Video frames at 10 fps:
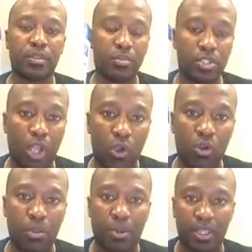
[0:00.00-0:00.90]
It's
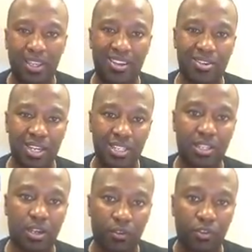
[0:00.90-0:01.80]
only by the grace
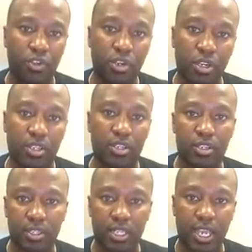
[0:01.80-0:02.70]
of God
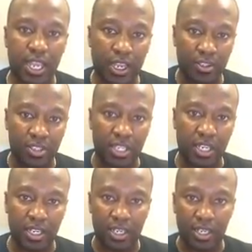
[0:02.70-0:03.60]
that I can
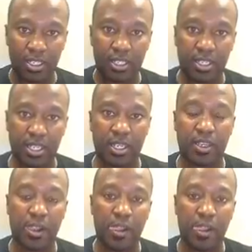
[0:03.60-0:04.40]
stand here today